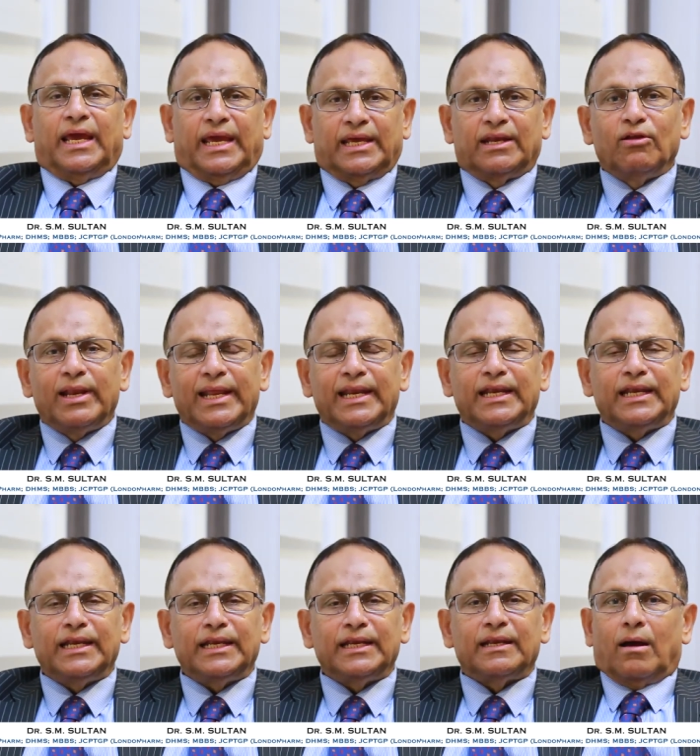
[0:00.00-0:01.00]

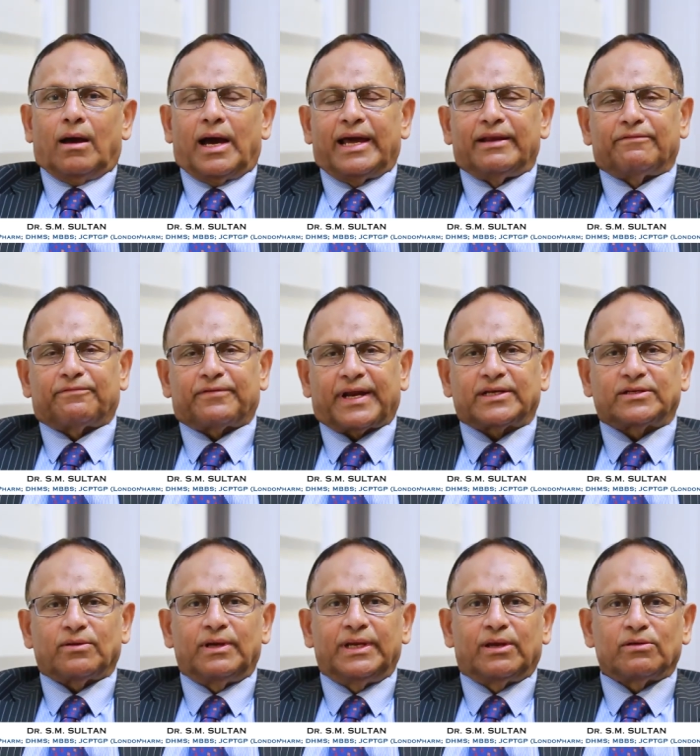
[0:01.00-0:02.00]
inulin and
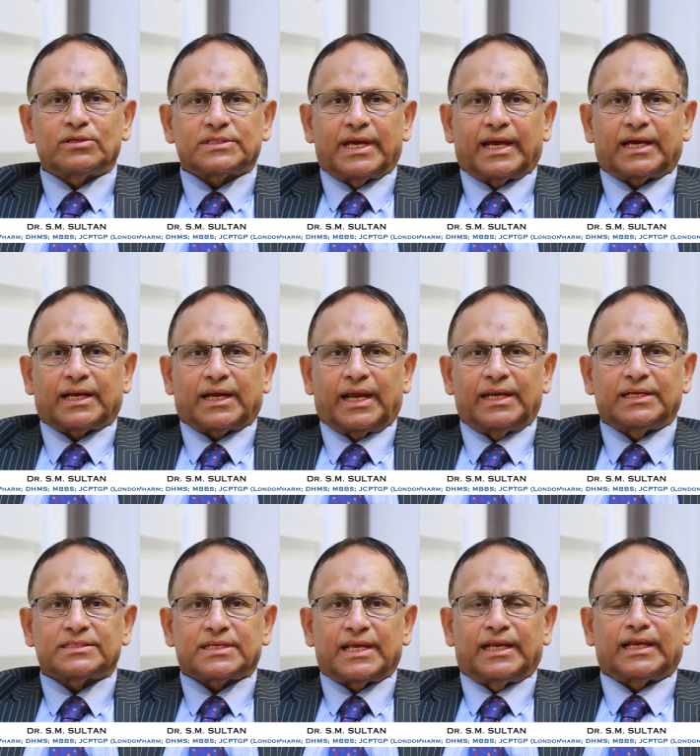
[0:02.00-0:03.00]

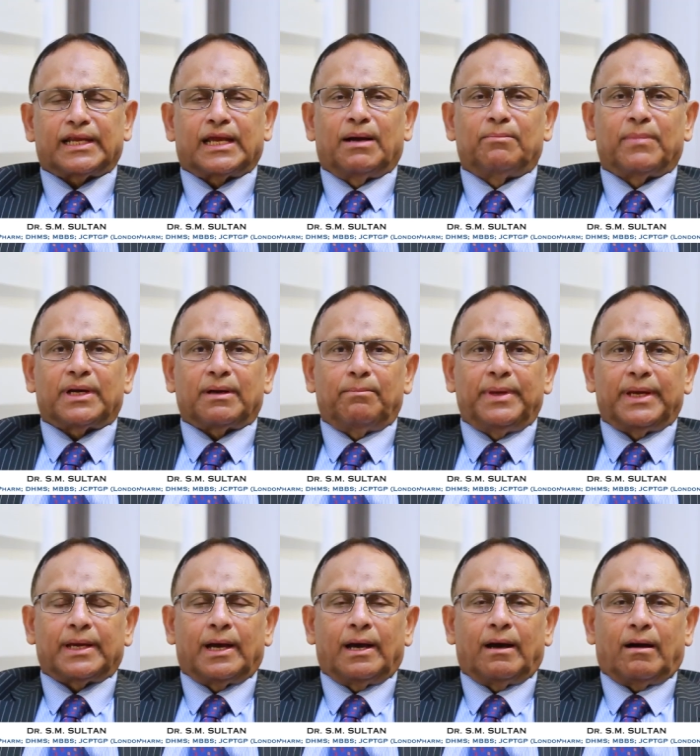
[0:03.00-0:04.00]
fructooligosaccharides and gum
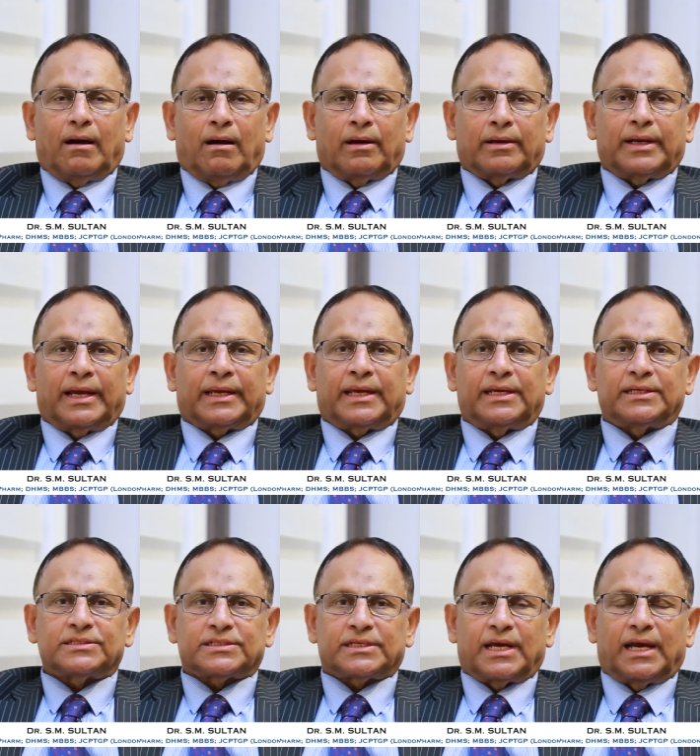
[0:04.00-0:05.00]
arabica or
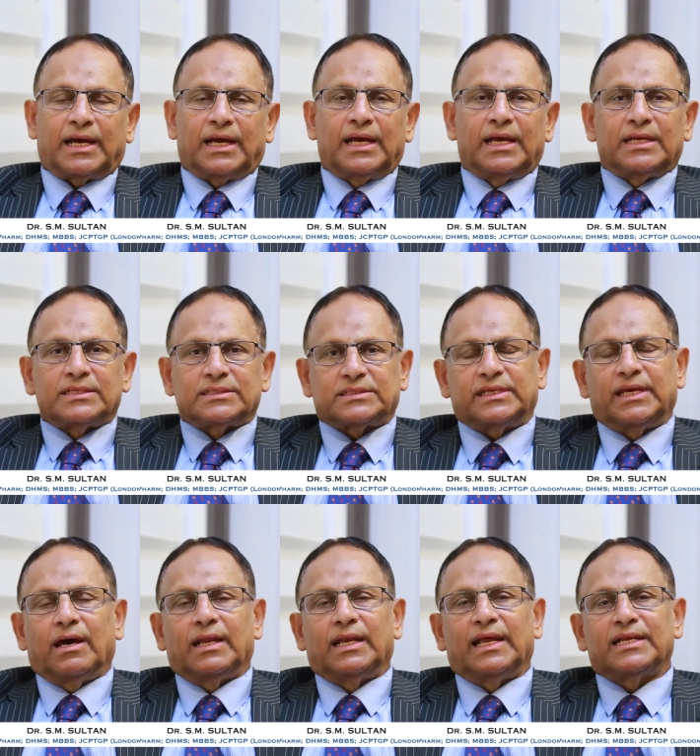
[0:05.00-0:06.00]
acacia,
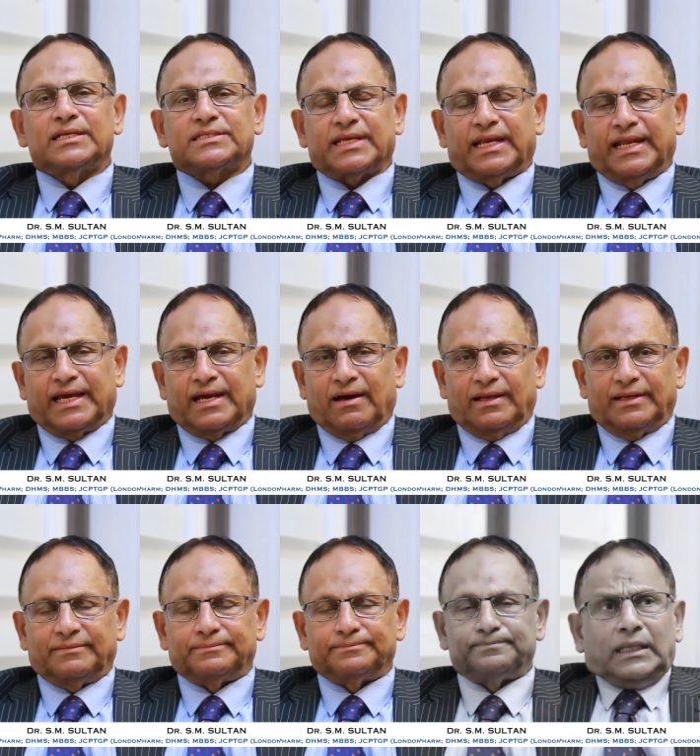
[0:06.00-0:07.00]
seal, and
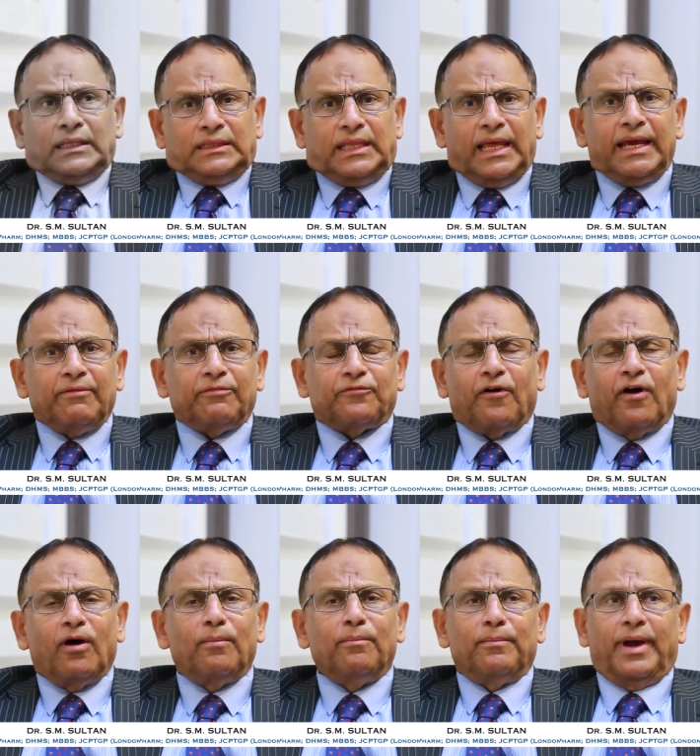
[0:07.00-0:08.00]
senegal. They
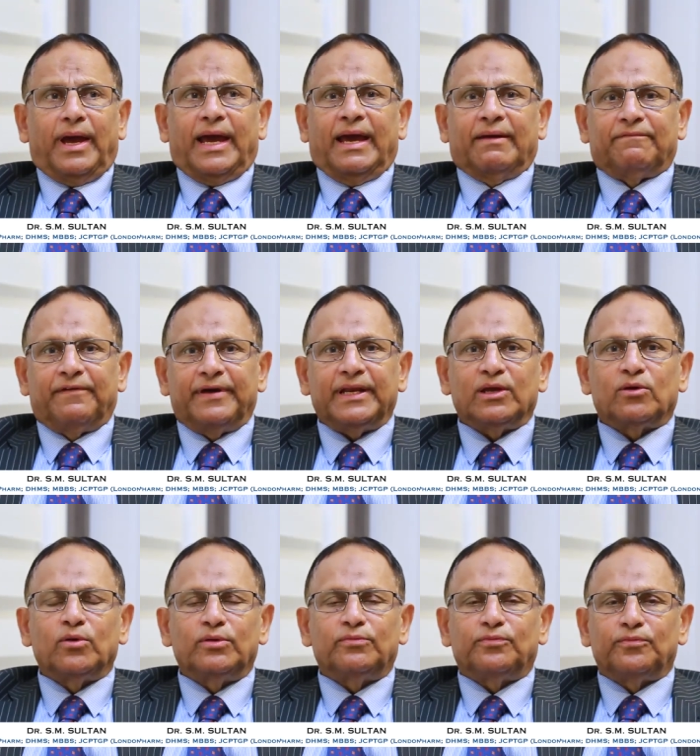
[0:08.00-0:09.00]
form a very
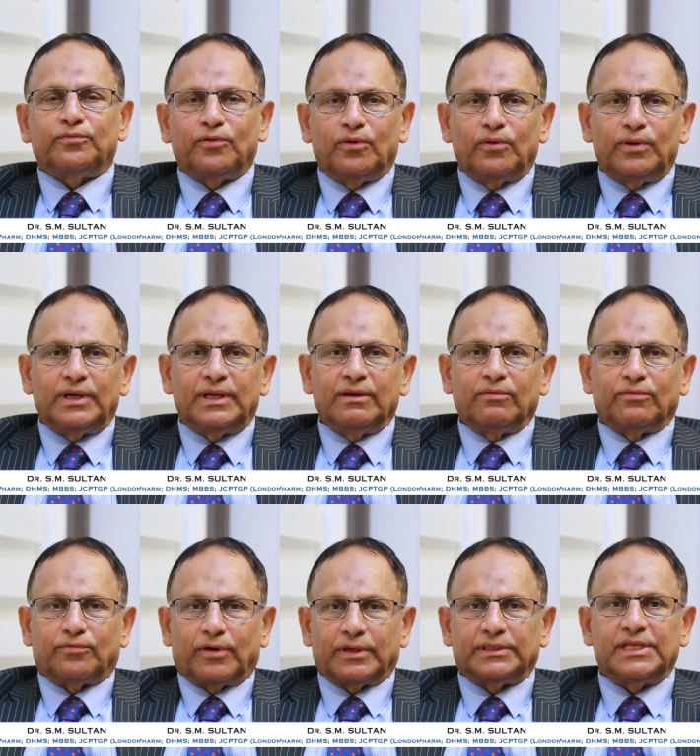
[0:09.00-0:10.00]
good food
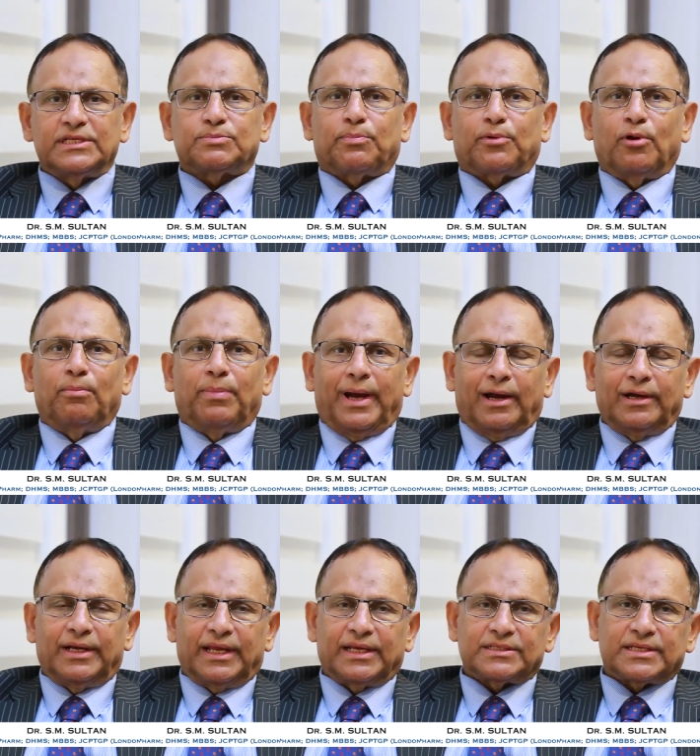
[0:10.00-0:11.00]
for these
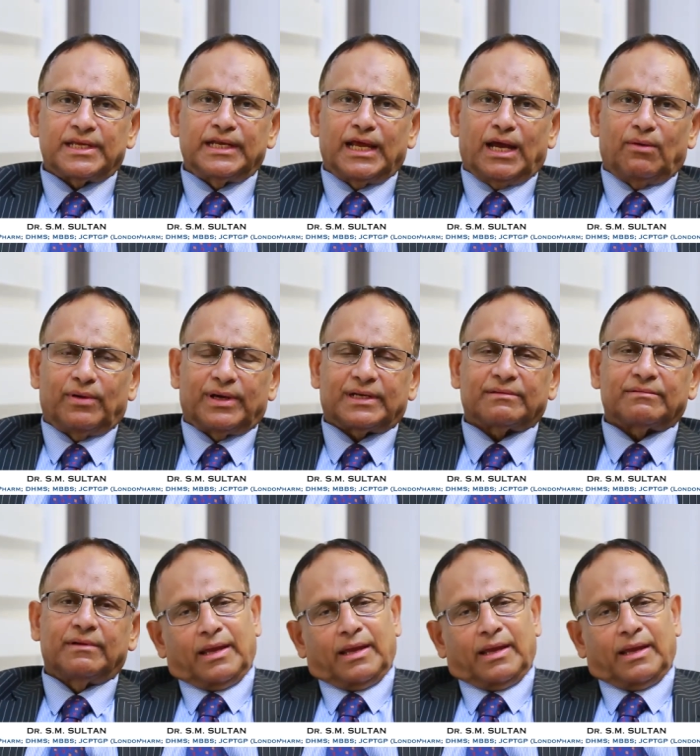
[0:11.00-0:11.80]
probiotics in our